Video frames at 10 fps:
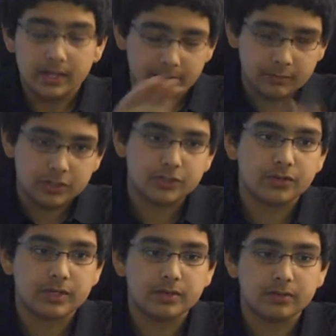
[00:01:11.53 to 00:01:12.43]
I'm going to
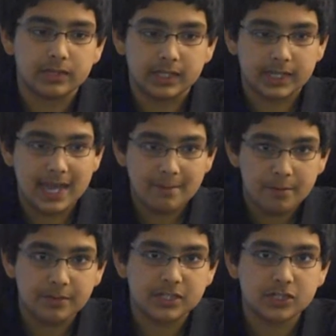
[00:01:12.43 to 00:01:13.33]
show you the
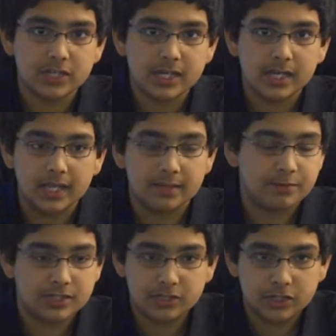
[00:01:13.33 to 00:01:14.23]
camera positioning and the
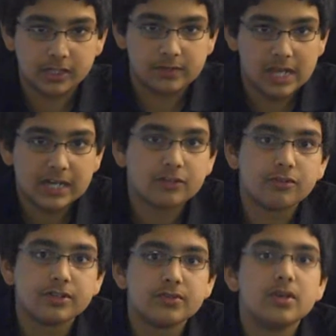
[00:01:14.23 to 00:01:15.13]
positioning of the actors.